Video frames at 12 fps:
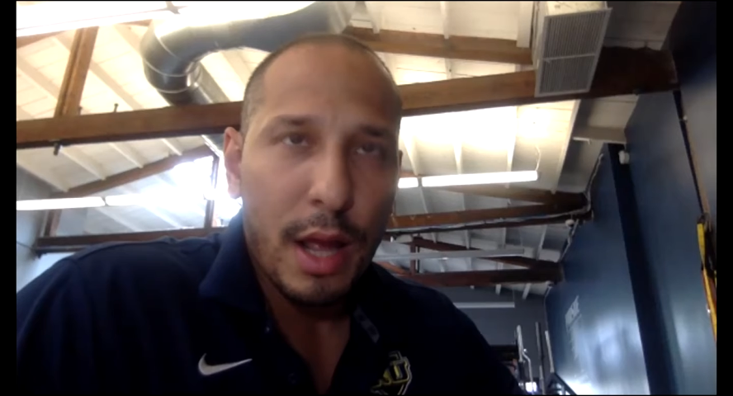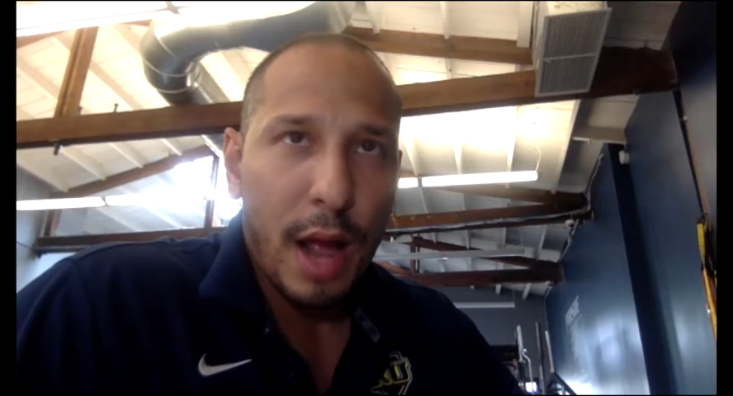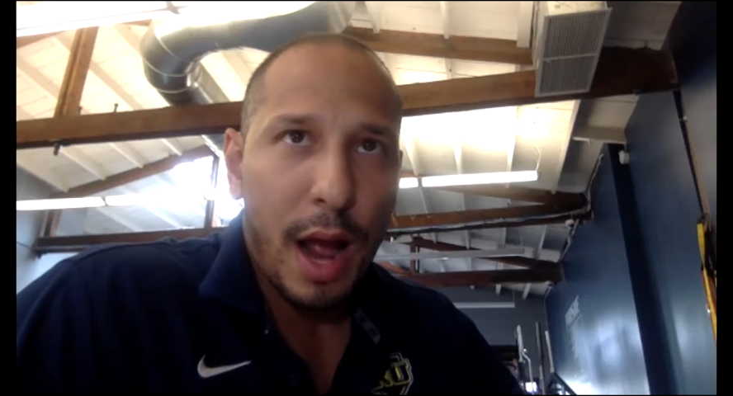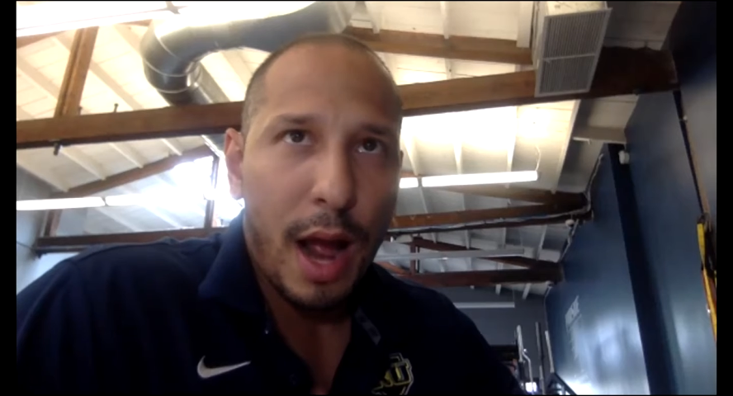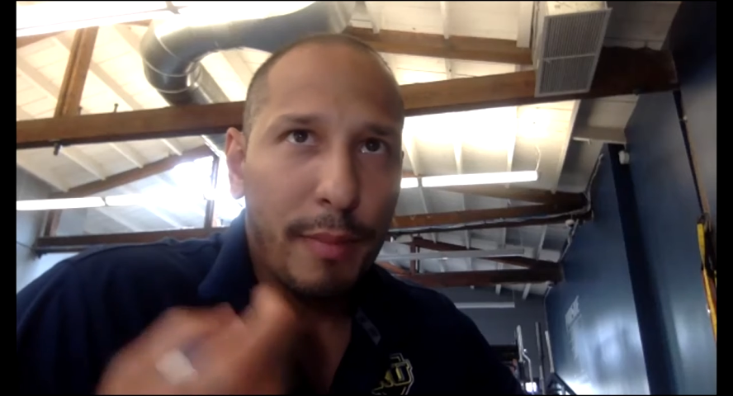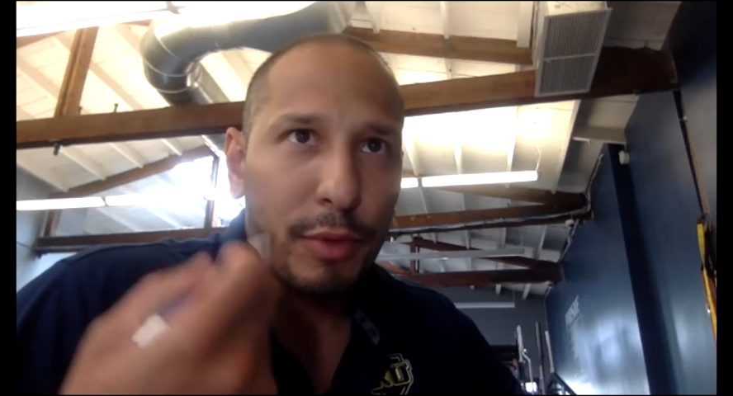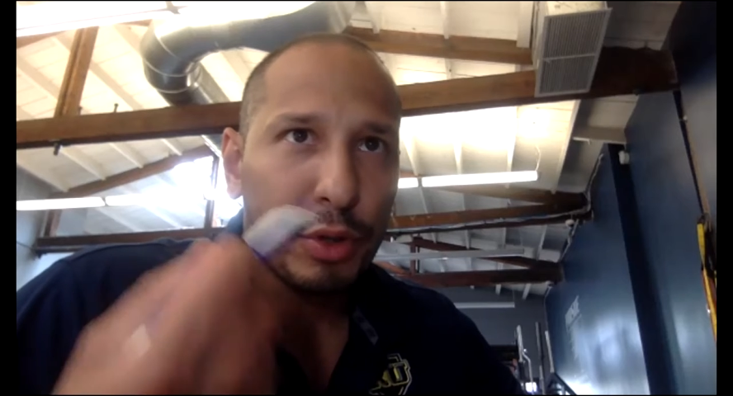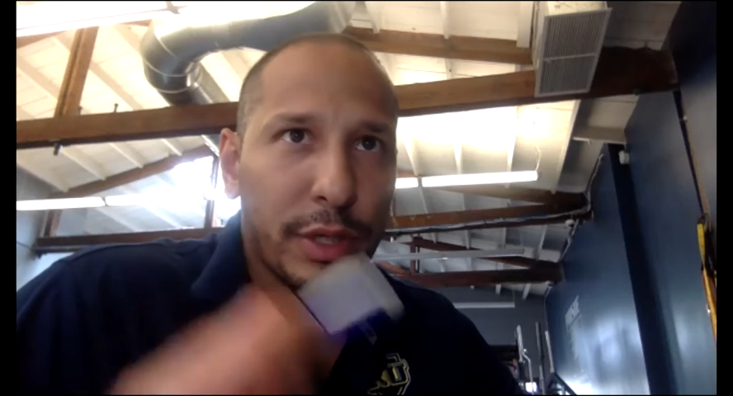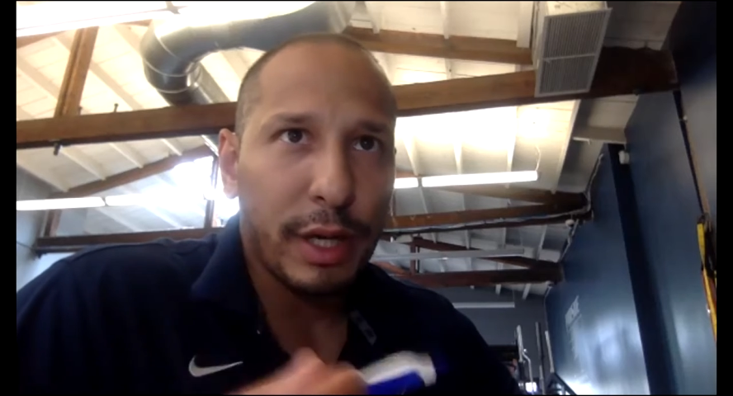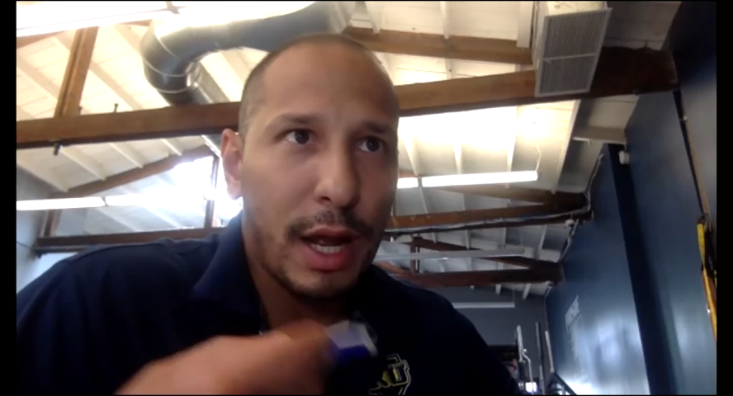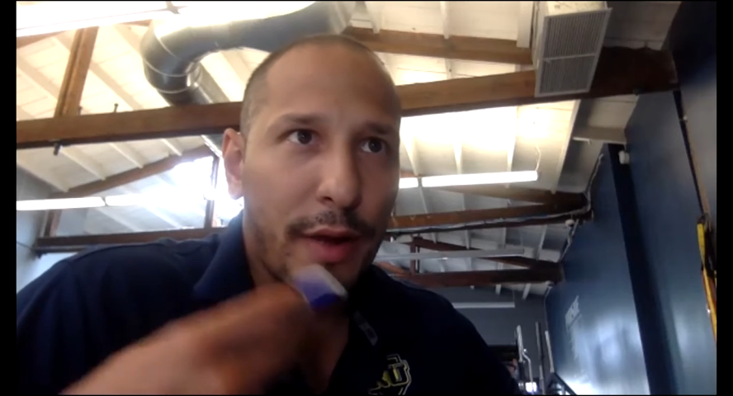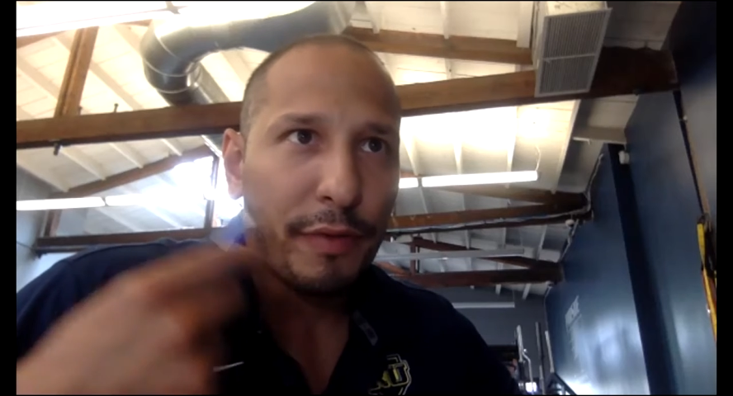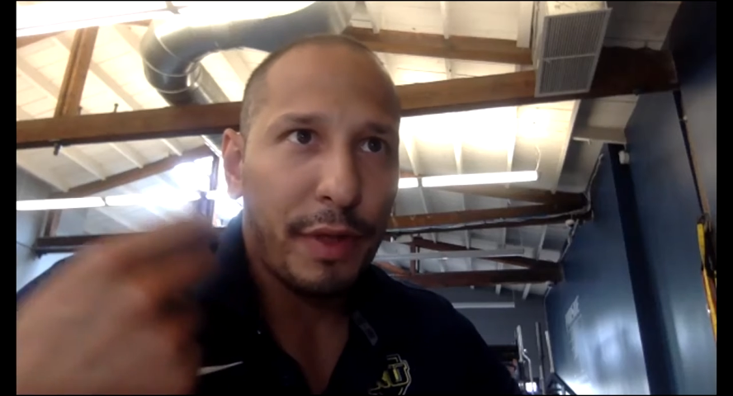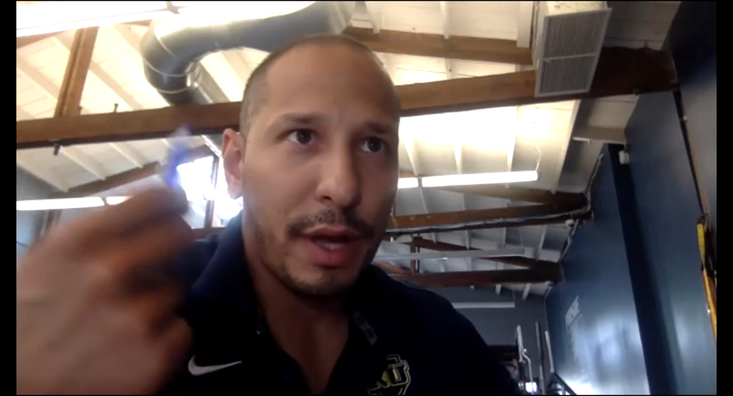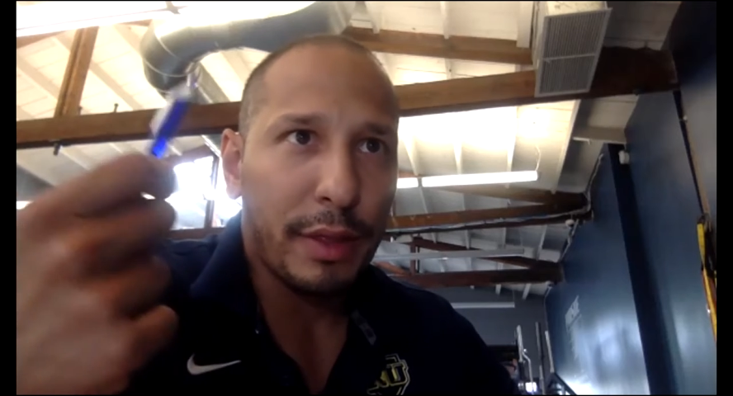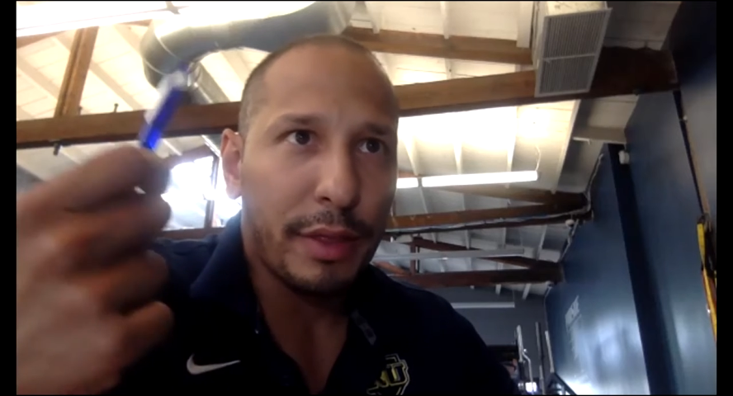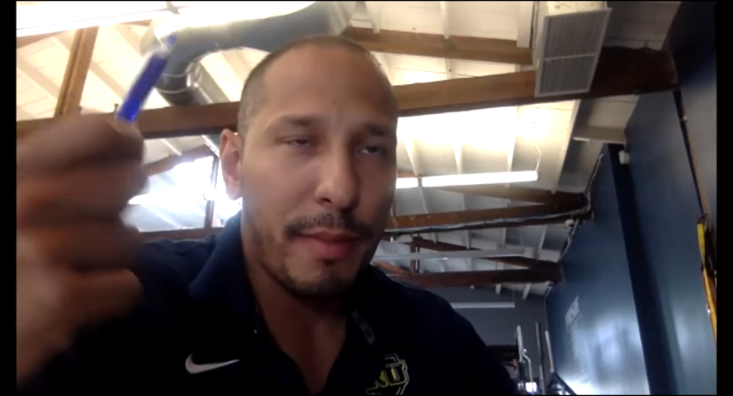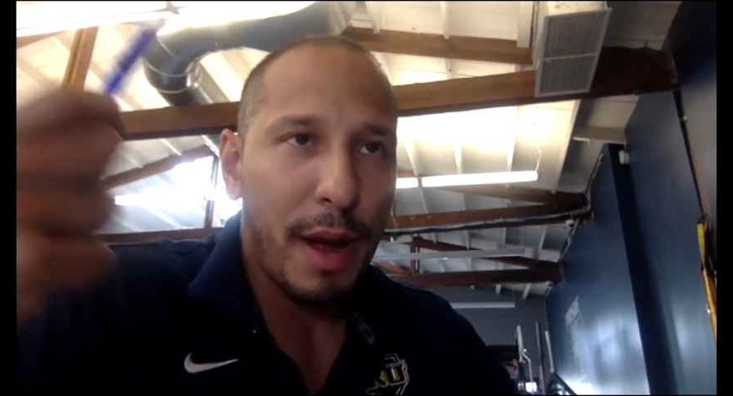I'm using it of
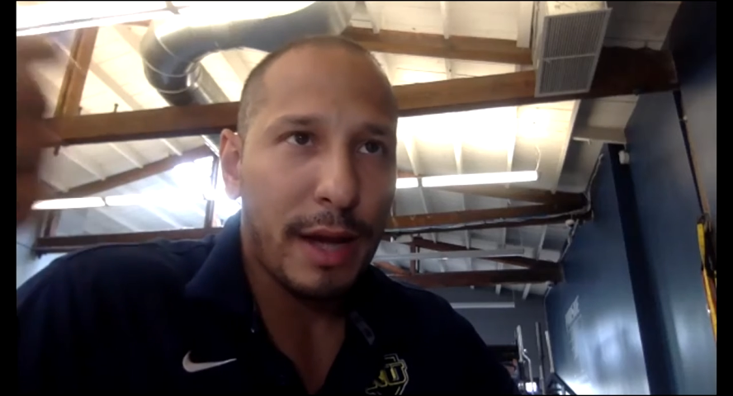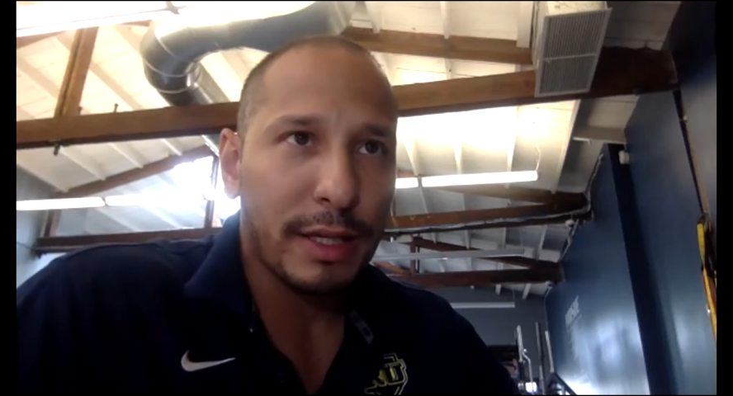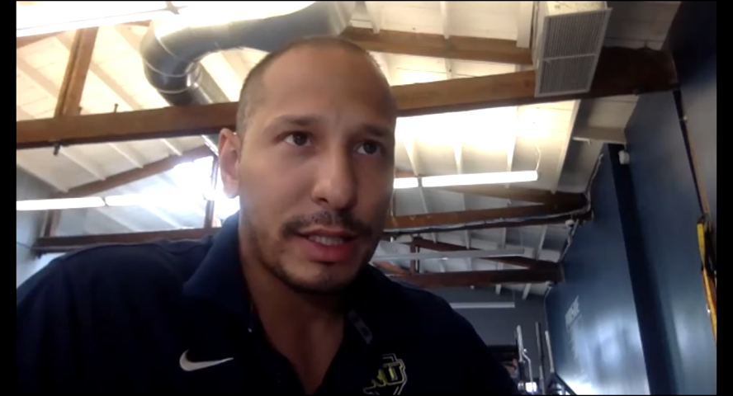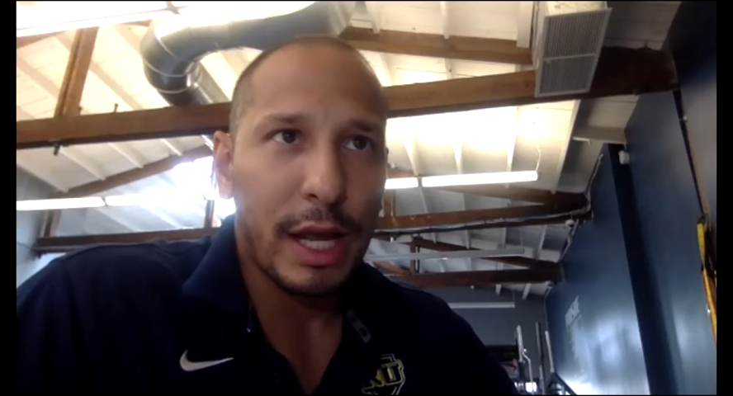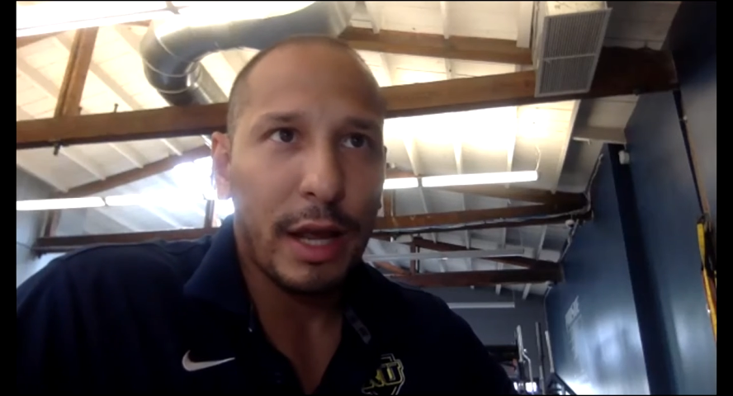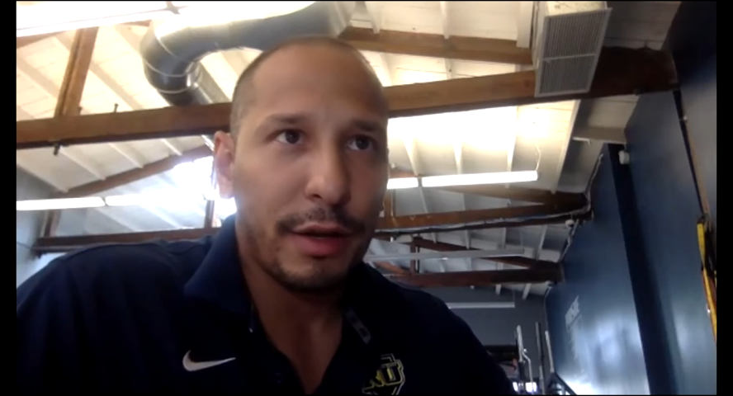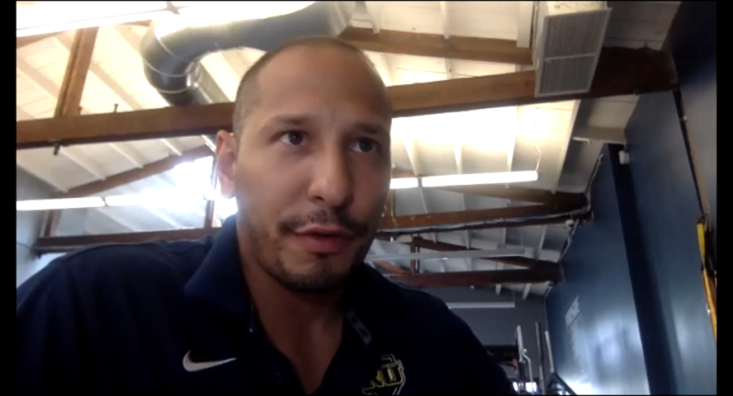the mindset.